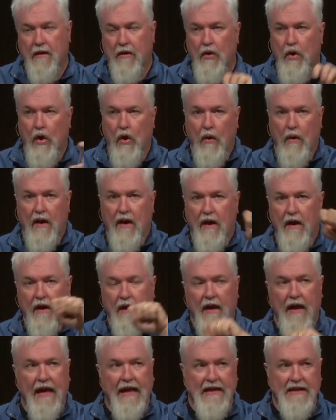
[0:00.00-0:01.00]
Noah
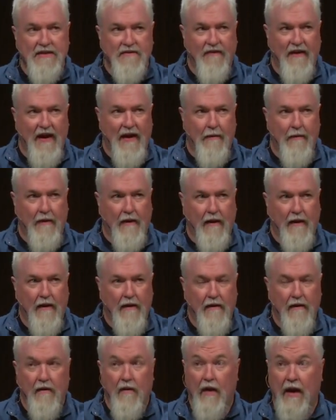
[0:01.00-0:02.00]
and his family,
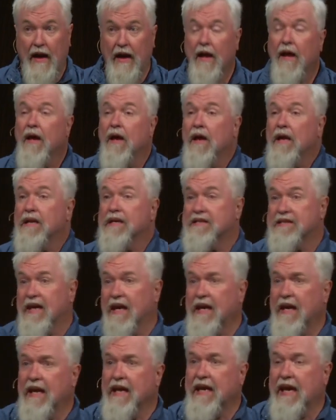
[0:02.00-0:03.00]
right? The
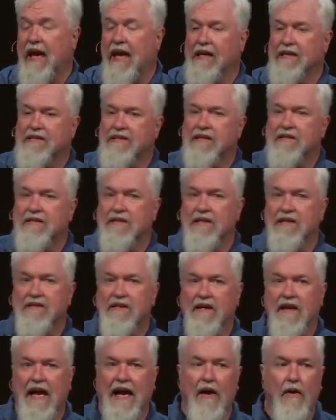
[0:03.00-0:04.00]
second case, it's this
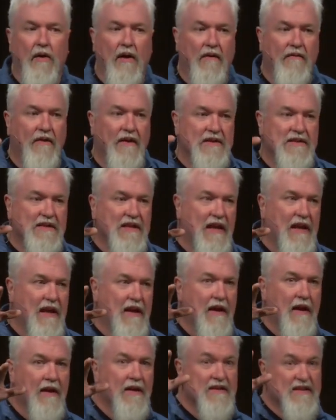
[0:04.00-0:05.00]
account of a
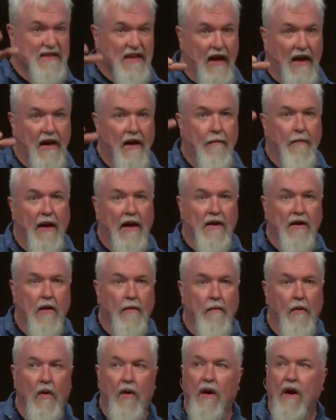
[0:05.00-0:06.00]
city, Sodom and
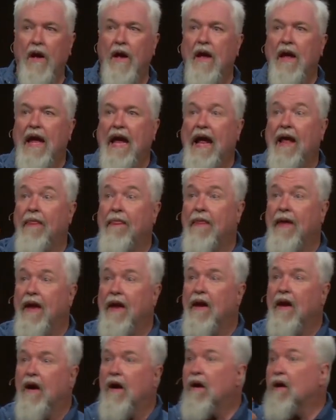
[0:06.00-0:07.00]
Gomorrah, and
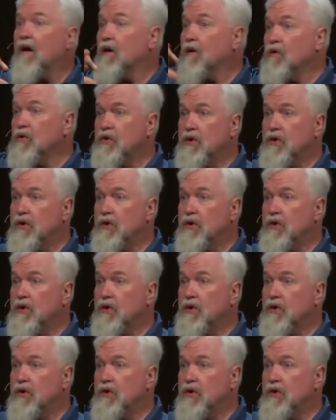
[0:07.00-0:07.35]
they are